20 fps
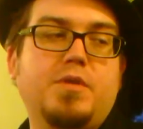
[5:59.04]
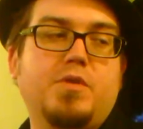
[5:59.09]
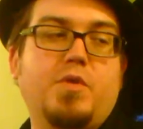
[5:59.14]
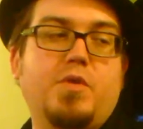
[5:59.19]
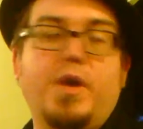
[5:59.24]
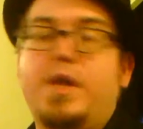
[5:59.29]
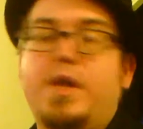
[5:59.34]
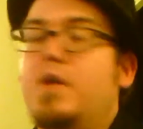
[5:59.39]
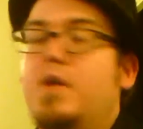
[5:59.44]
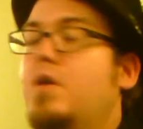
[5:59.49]

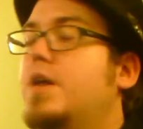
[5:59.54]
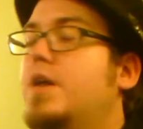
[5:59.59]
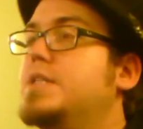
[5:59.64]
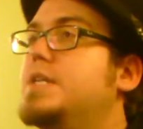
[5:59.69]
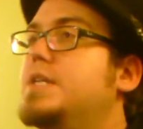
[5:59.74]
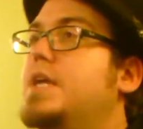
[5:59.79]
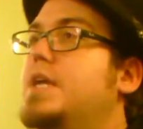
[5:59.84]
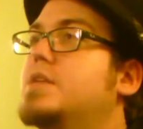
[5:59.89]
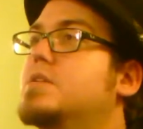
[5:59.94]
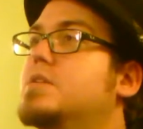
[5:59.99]
creating
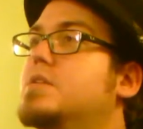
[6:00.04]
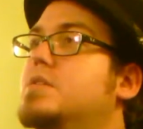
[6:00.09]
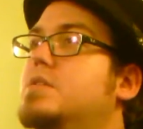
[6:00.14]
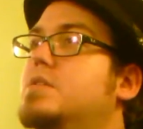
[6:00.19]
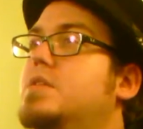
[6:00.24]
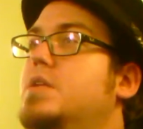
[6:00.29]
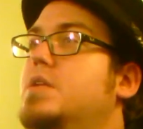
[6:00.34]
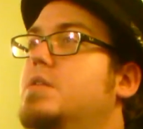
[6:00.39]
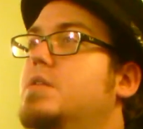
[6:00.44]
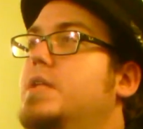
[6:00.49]
content
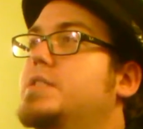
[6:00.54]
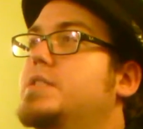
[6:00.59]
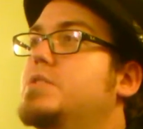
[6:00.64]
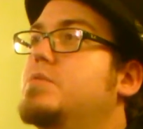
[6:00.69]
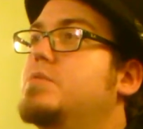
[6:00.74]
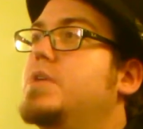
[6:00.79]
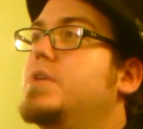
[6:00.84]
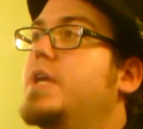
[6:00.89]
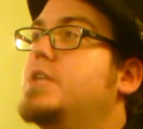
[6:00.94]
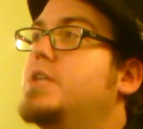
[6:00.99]
that lets
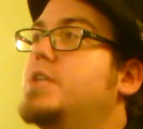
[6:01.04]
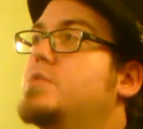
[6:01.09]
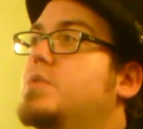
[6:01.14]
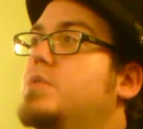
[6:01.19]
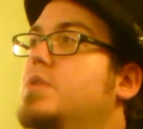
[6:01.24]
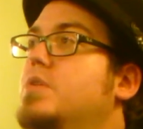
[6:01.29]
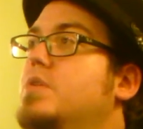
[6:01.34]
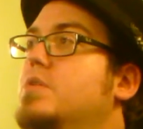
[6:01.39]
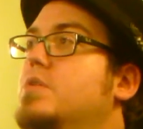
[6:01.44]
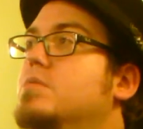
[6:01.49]
you engage
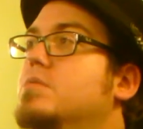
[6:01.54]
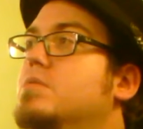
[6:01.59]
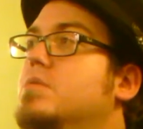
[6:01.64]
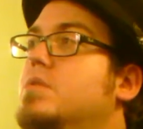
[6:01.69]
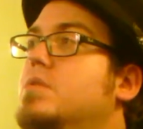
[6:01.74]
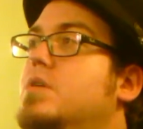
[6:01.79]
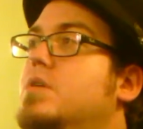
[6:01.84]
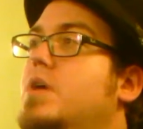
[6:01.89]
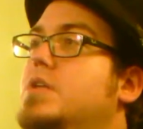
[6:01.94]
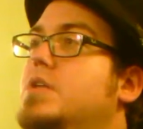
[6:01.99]
with your
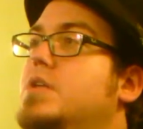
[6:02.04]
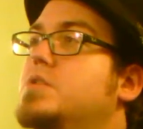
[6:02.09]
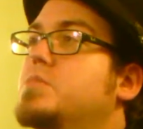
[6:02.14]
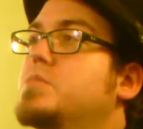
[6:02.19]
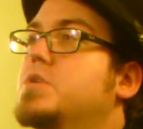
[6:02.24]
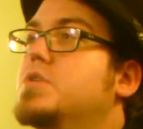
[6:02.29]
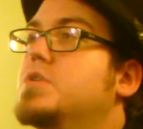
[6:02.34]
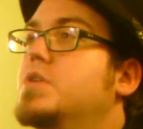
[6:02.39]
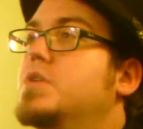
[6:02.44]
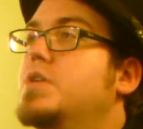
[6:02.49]

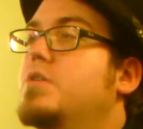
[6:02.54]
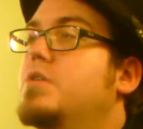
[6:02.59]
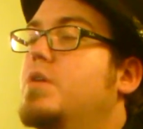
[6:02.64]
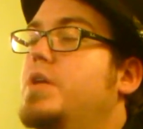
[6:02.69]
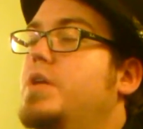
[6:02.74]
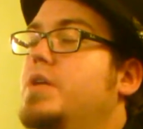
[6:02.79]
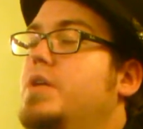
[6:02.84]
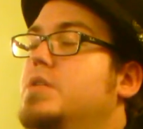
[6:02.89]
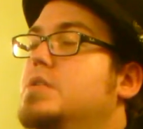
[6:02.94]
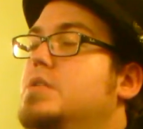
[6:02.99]
customers and your
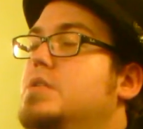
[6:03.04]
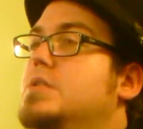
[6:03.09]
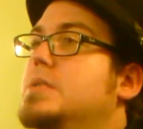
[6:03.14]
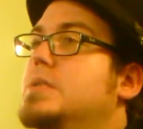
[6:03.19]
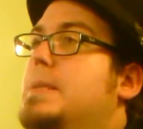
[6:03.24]
audience.